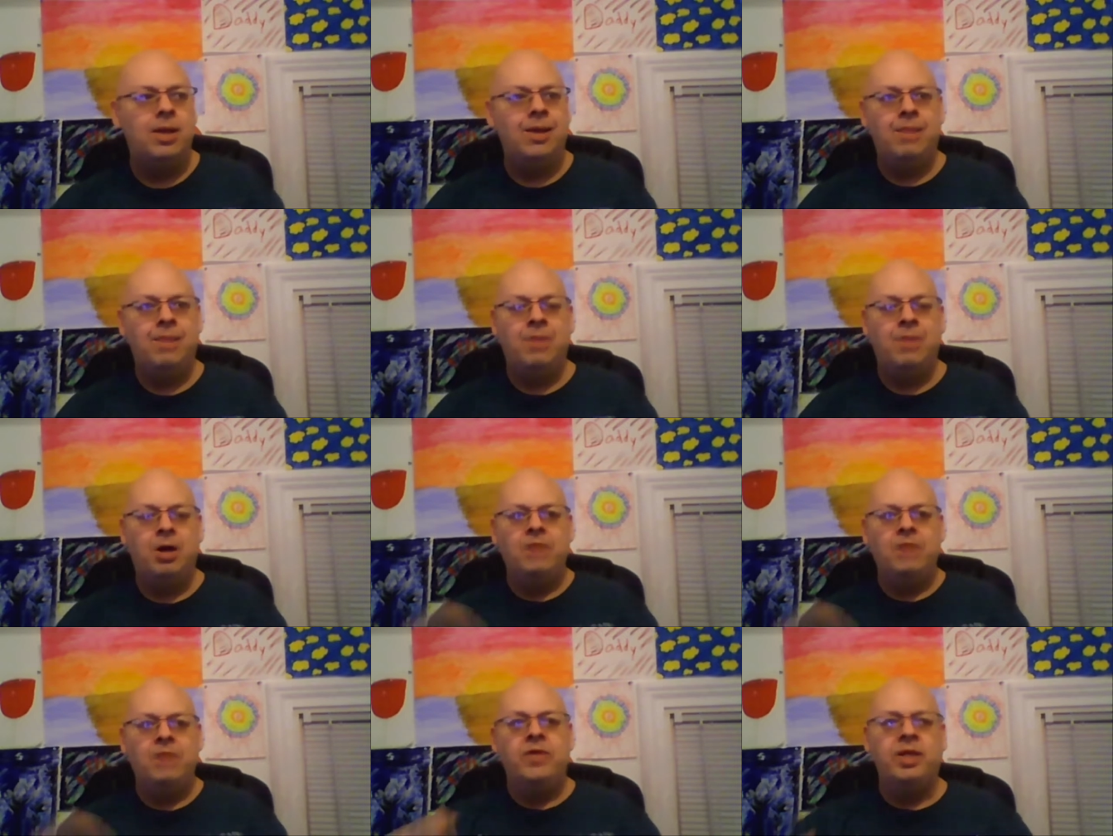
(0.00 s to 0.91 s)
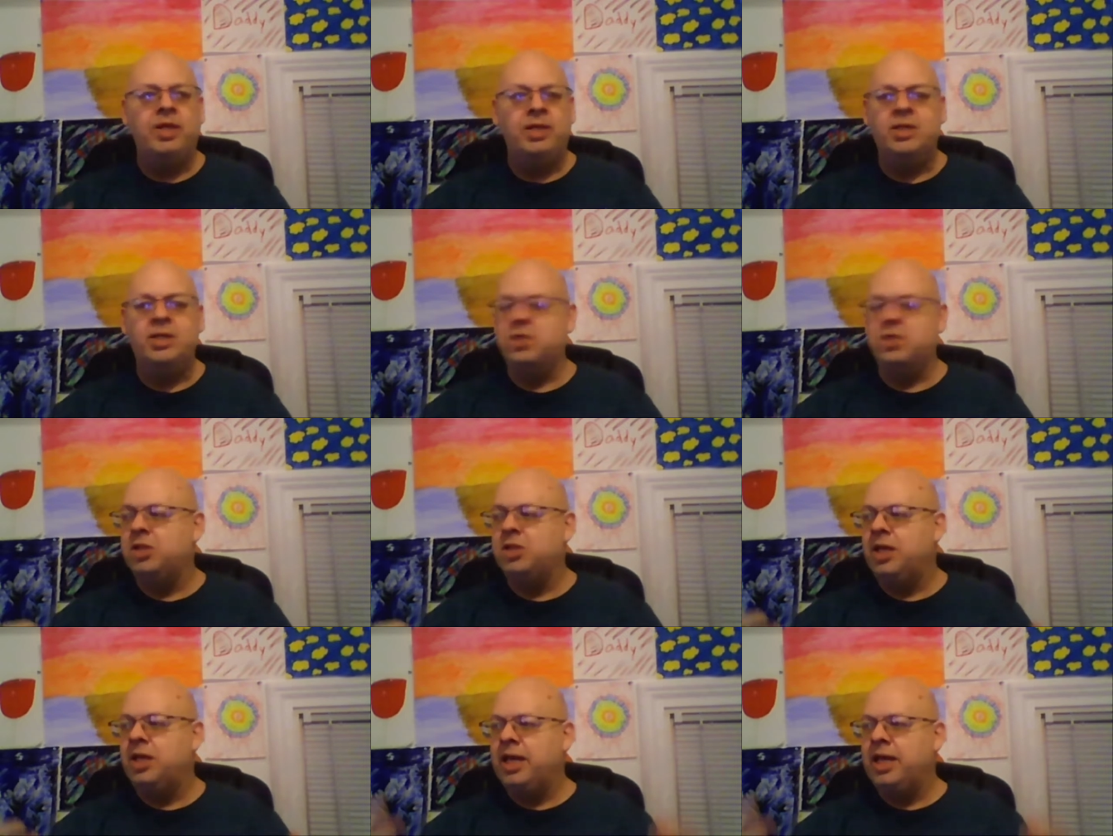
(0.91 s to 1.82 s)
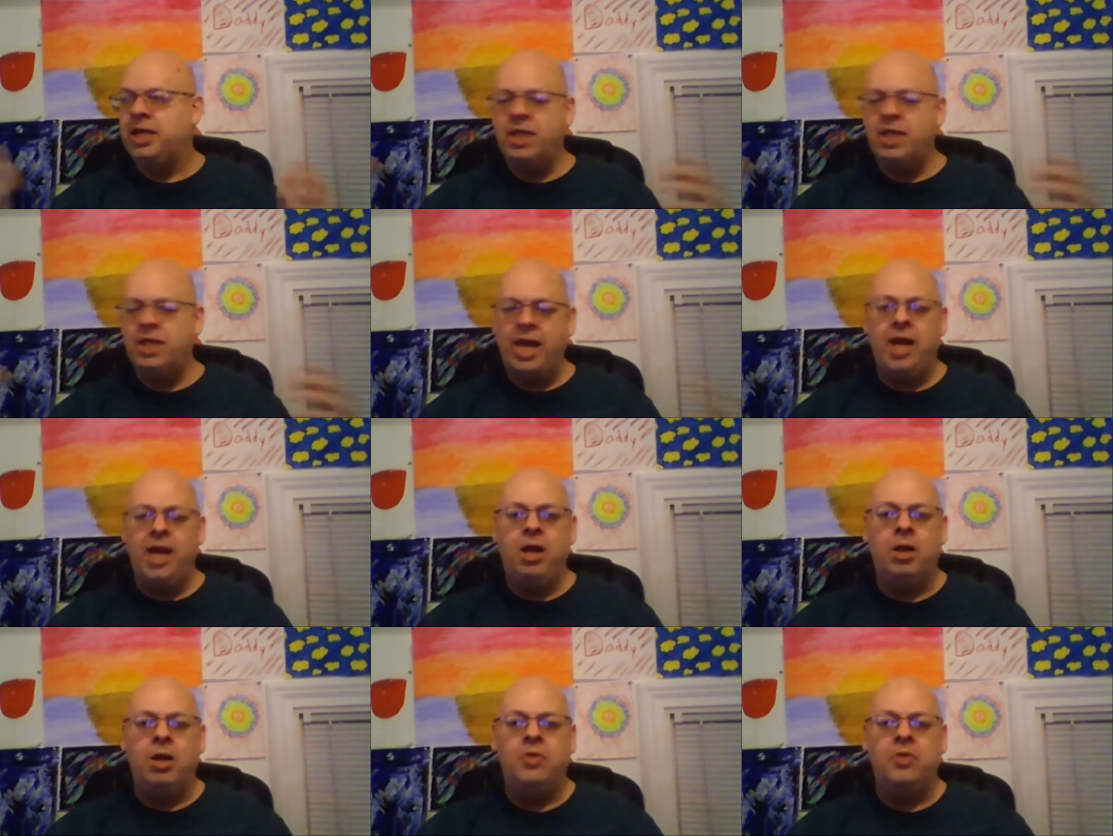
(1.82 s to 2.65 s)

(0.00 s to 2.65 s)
part of it is in the air,